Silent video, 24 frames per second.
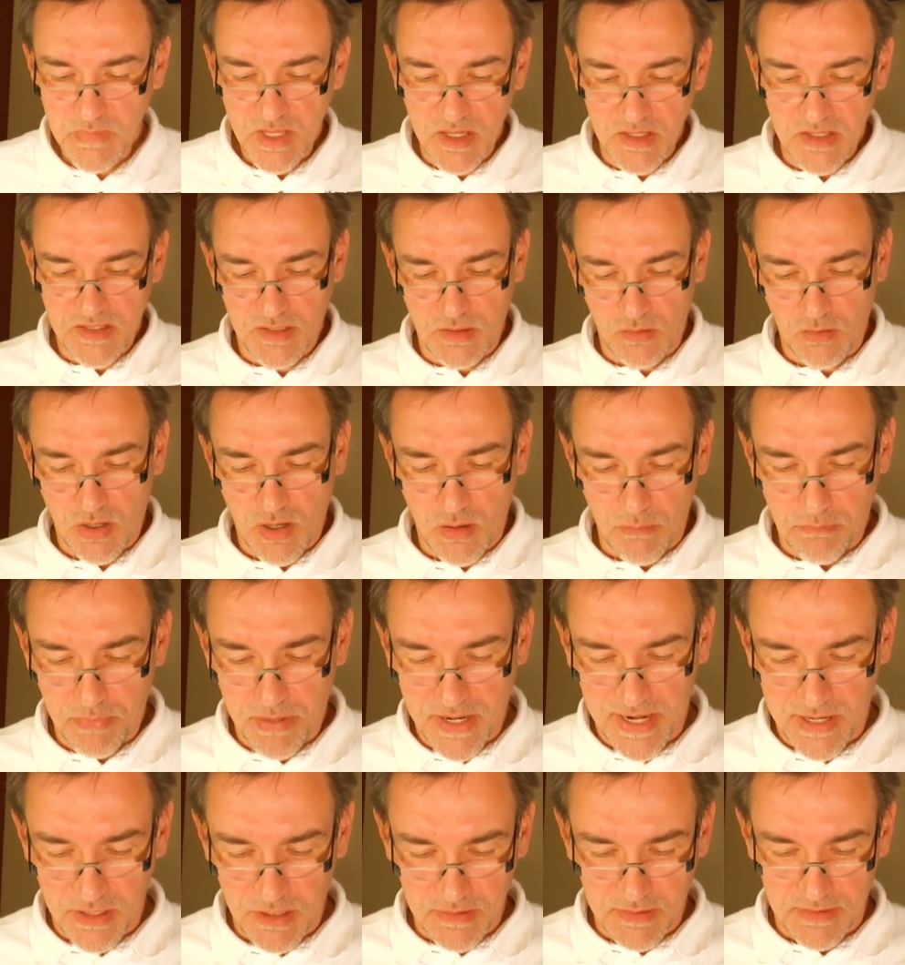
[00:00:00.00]
so
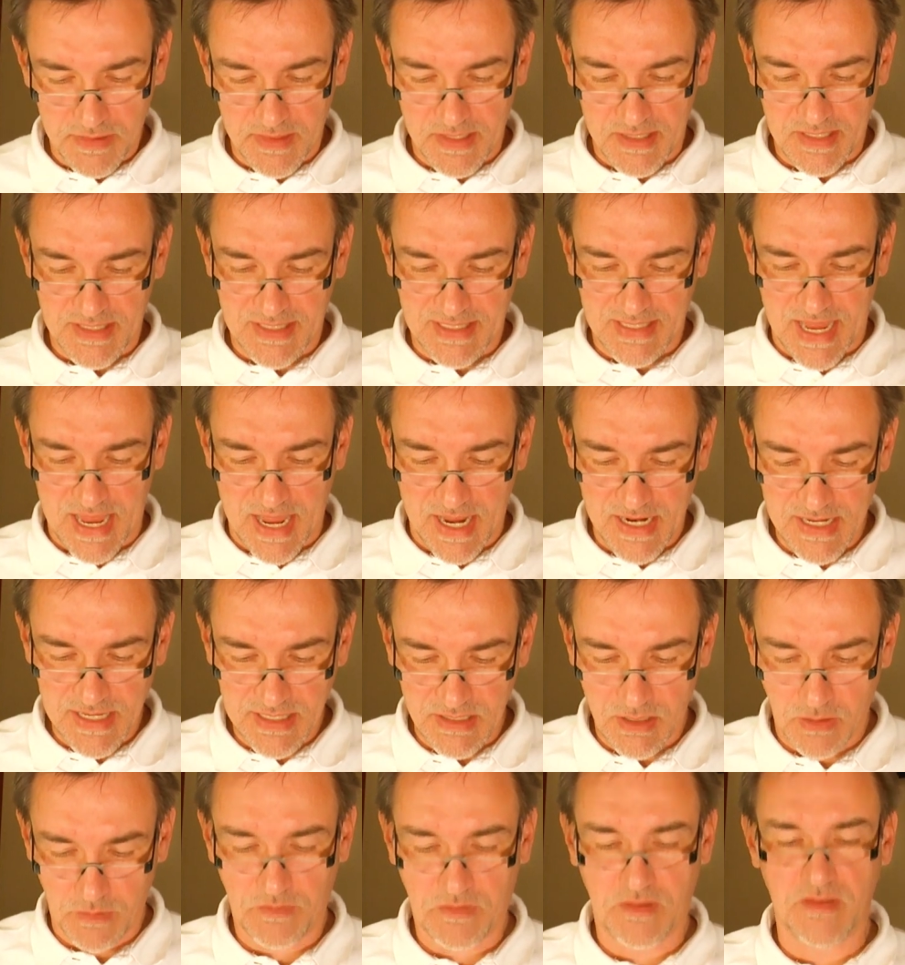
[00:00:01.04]
compare the size
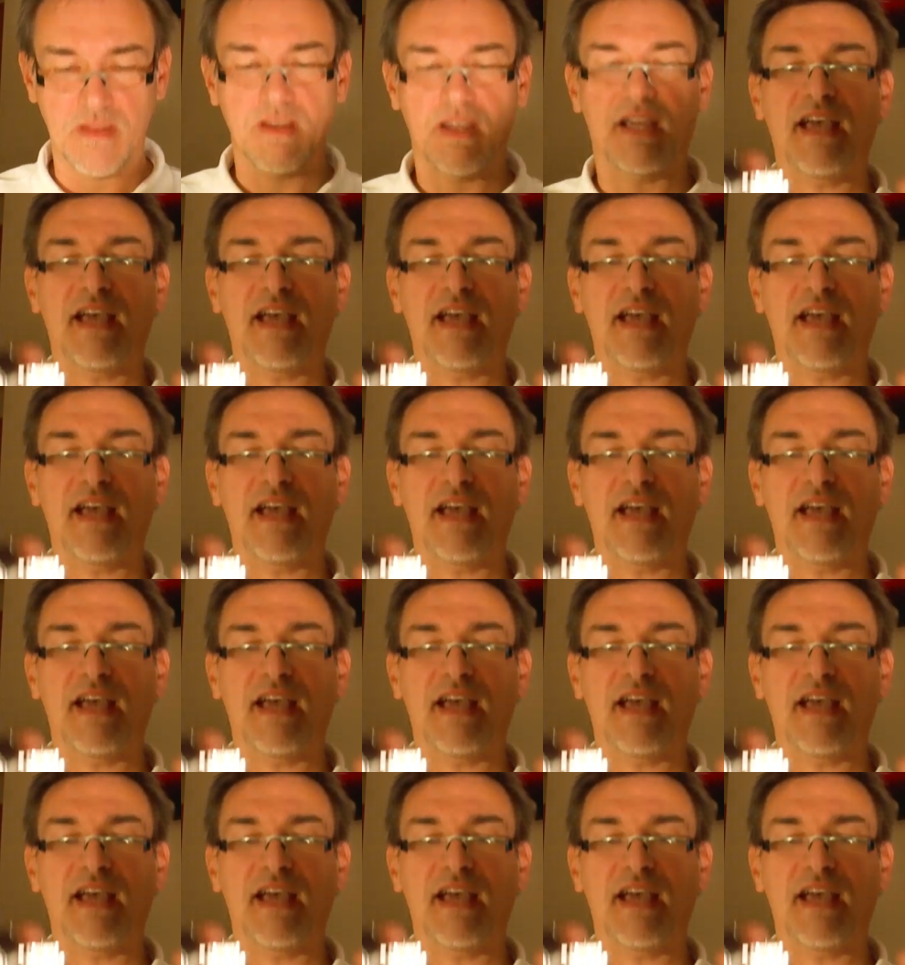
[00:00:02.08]
of the